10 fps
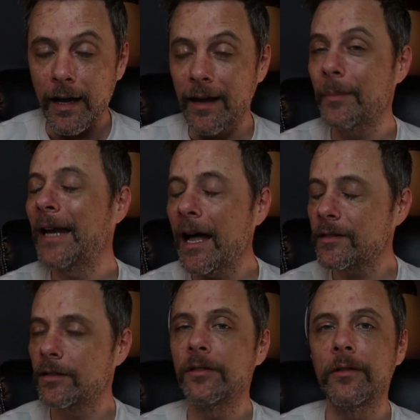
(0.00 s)
I am not
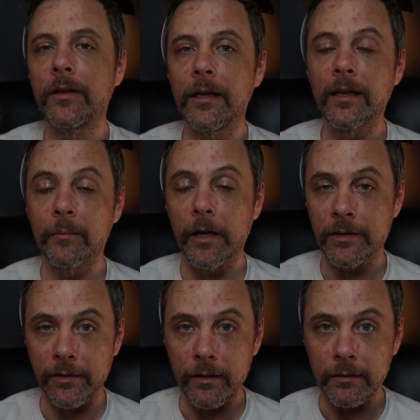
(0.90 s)
so unique in my
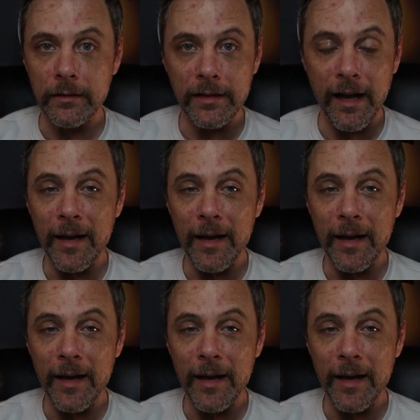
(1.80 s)
struggles.